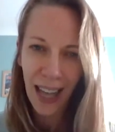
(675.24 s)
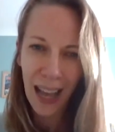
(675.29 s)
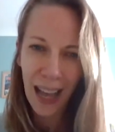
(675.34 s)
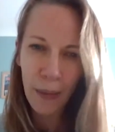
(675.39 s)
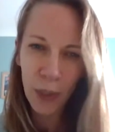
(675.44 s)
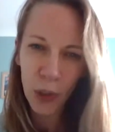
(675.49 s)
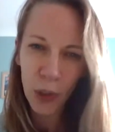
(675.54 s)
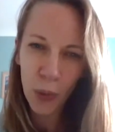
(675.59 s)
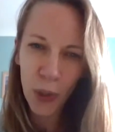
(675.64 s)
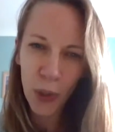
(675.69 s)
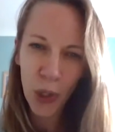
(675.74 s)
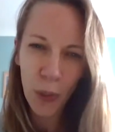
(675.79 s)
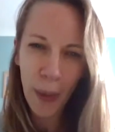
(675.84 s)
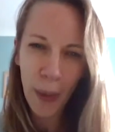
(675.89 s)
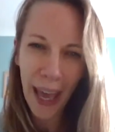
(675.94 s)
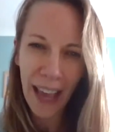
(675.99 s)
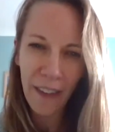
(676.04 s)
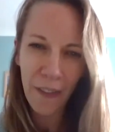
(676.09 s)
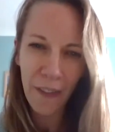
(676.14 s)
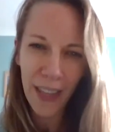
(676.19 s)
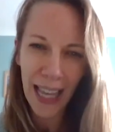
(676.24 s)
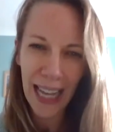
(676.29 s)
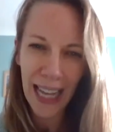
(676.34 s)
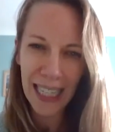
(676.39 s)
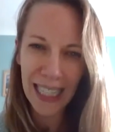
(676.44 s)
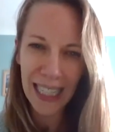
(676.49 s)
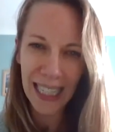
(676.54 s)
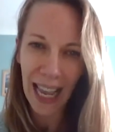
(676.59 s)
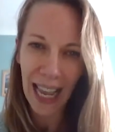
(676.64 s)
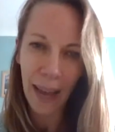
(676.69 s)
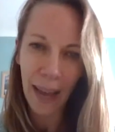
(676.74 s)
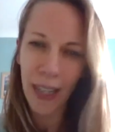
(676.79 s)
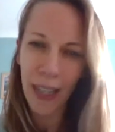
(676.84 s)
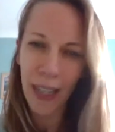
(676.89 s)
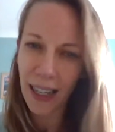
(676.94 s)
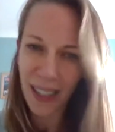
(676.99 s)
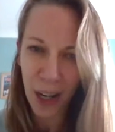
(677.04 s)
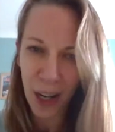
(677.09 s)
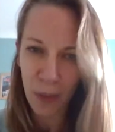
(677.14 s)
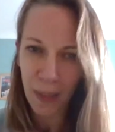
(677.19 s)
how much would you pay for that today? I mean,
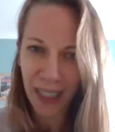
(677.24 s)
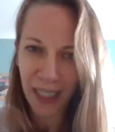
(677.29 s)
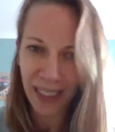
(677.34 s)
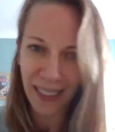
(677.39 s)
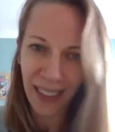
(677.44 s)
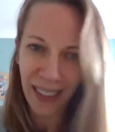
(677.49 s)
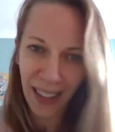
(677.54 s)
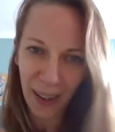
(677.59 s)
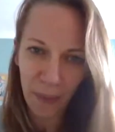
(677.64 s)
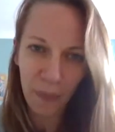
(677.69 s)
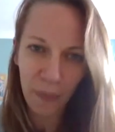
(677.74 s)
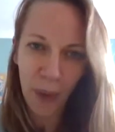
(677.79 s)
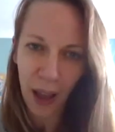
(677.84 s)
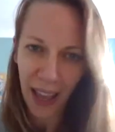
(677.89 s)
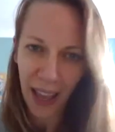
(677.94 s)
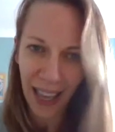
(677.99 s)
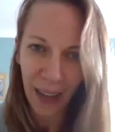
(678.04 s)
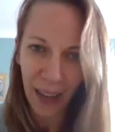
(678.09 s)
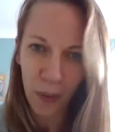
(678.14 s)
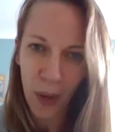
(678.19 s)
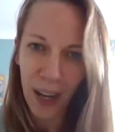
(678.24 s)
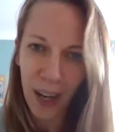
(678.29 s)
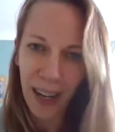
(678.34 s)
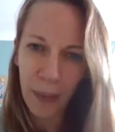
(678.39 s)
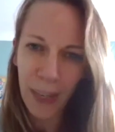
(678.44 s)
I don't mean buying one.